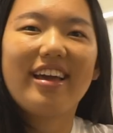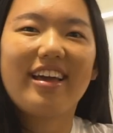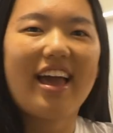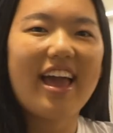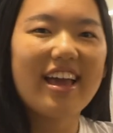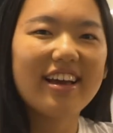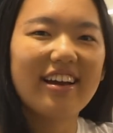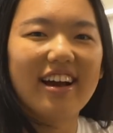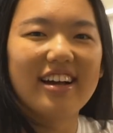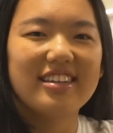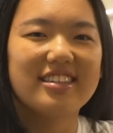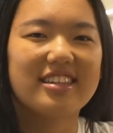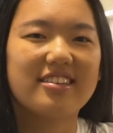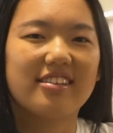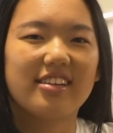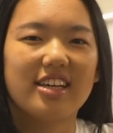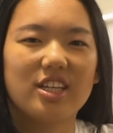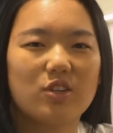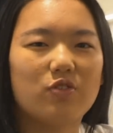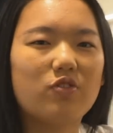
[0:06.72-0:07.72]
Hey guys, it's
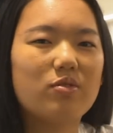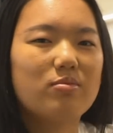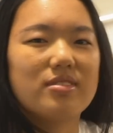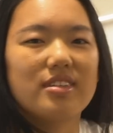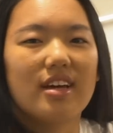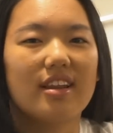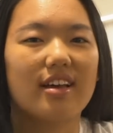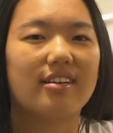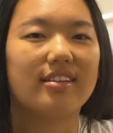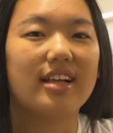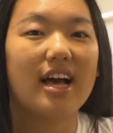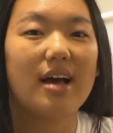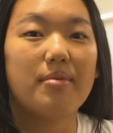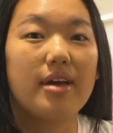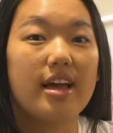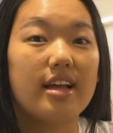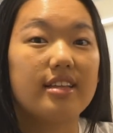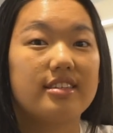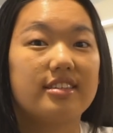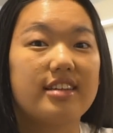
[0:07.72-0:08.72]
Alicia from
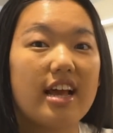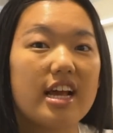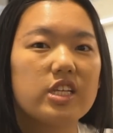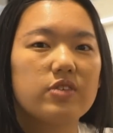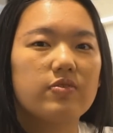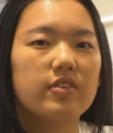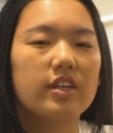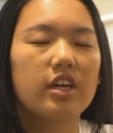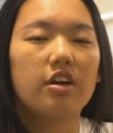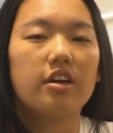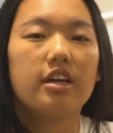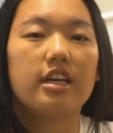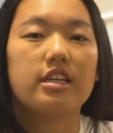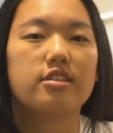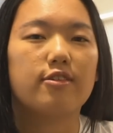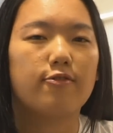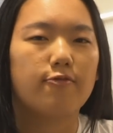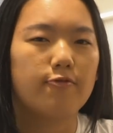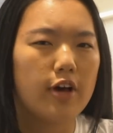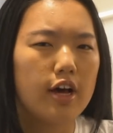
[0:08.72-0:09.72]
StudyCollab, and today's video is
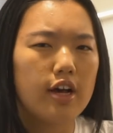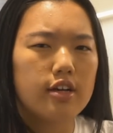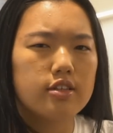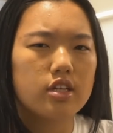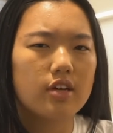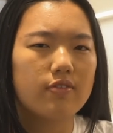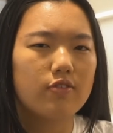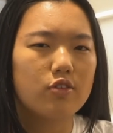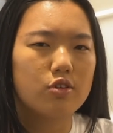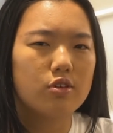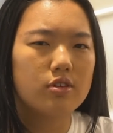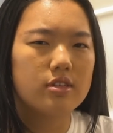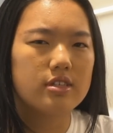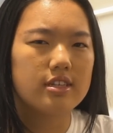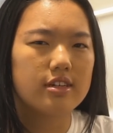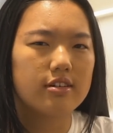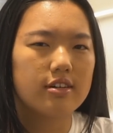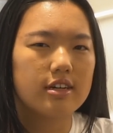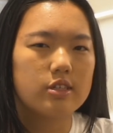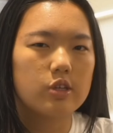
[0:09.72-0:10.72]
the first of a new
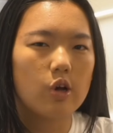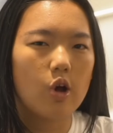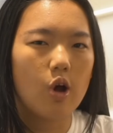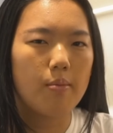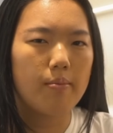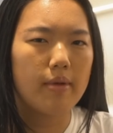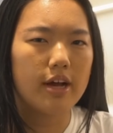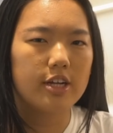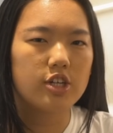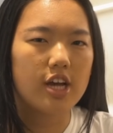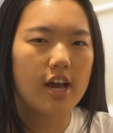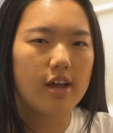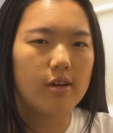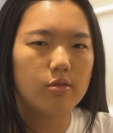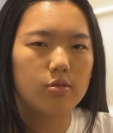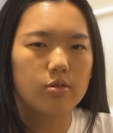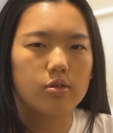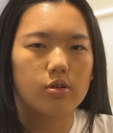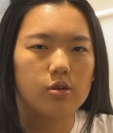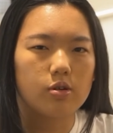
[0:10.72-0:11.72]
series on my
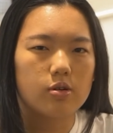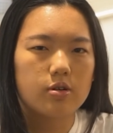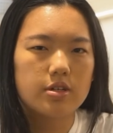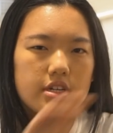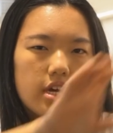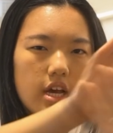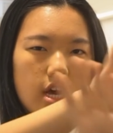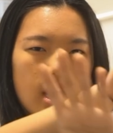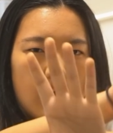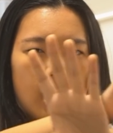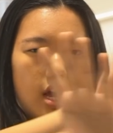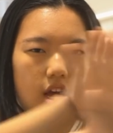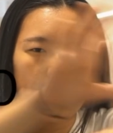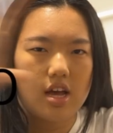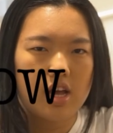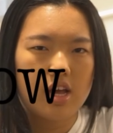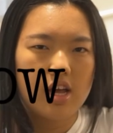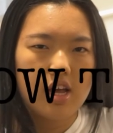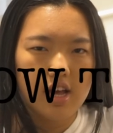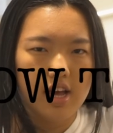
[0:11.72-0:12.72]
channel called
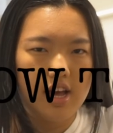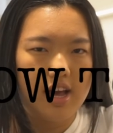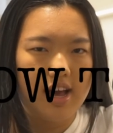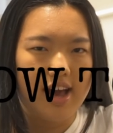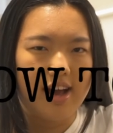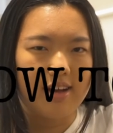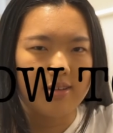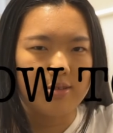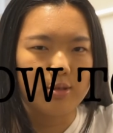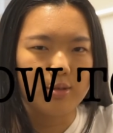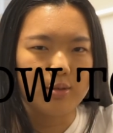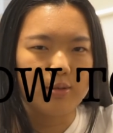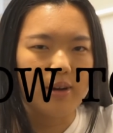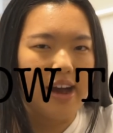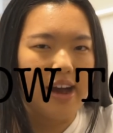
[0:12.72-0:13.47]
How to